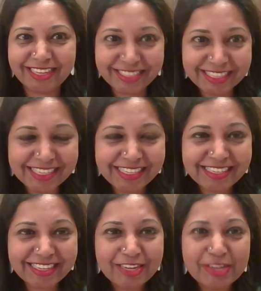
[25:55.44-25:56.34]
isn't
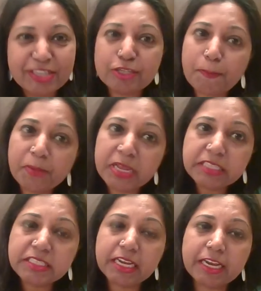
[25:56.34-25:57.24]
it? So
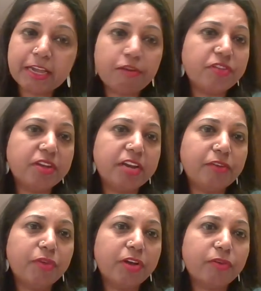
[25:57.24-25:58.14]
please take care of the
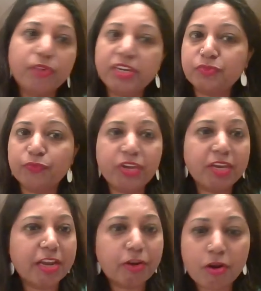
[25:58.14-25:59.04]
network, which we
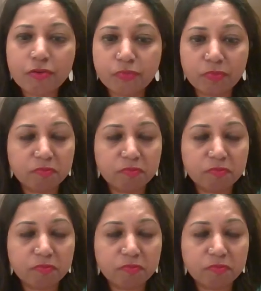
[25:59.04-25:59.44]
cannot